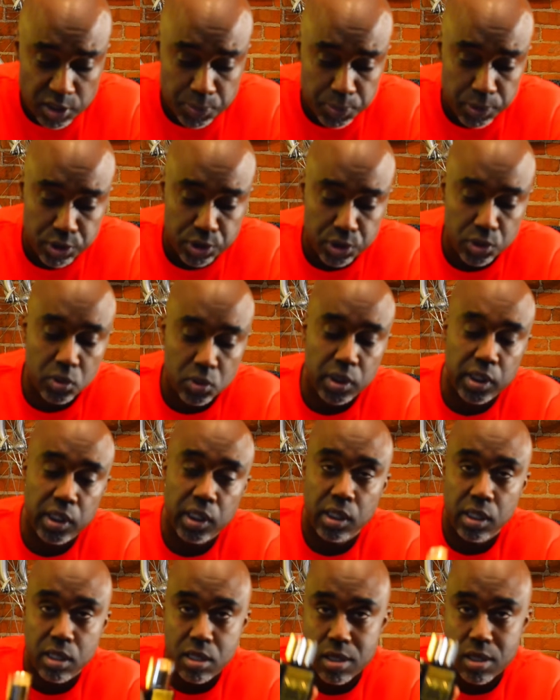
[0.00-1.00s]

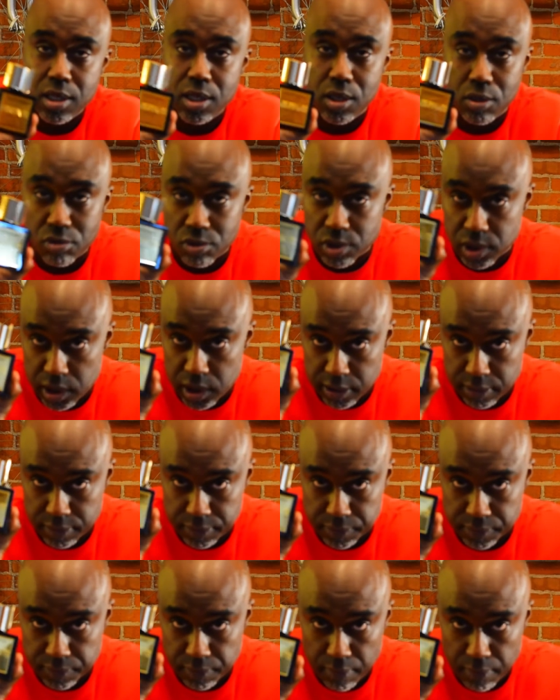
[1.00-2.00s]
Patchouli Koza.
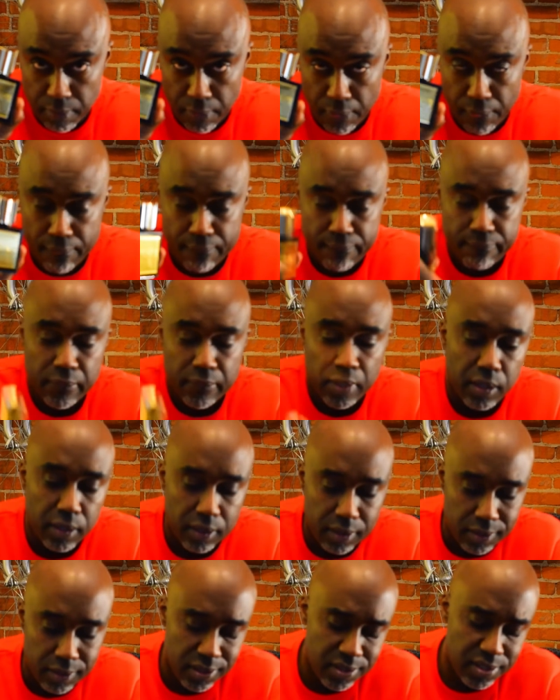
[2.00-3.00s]

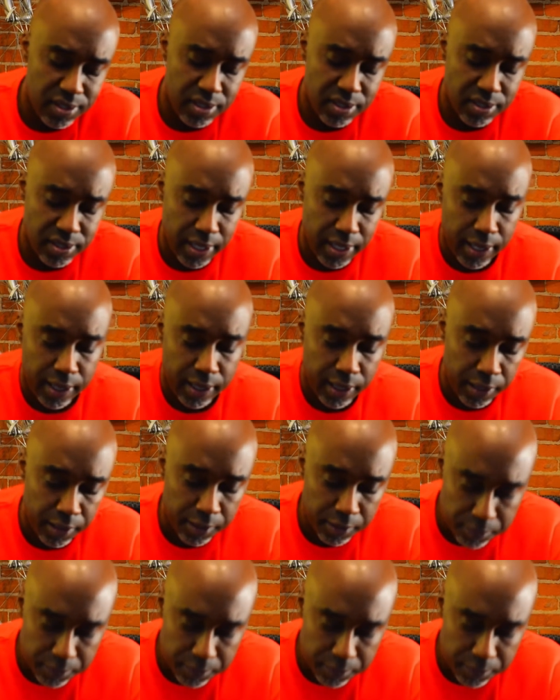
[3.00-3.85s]
This is a